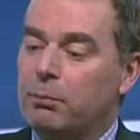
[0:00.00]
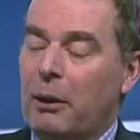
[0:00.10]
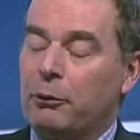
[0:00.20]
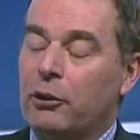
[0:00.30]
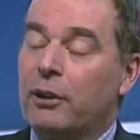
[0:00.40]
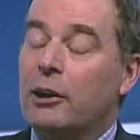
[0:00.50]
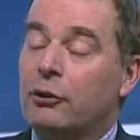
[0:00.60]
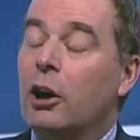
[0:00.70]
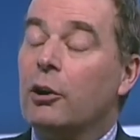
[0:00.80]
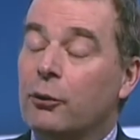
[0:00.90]
perhaps not exactly
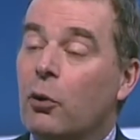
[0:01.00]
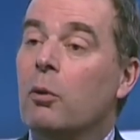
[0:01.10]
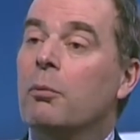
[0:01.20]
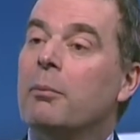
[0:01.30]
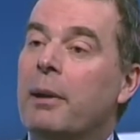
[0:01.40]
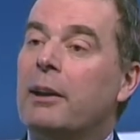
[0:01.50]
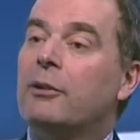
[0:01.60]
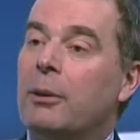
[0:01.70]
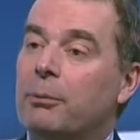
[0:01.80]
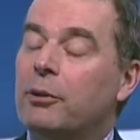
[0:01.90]
transform, but make
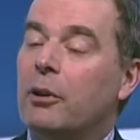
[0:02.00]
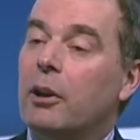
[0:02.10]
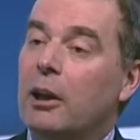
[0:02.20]
SIPs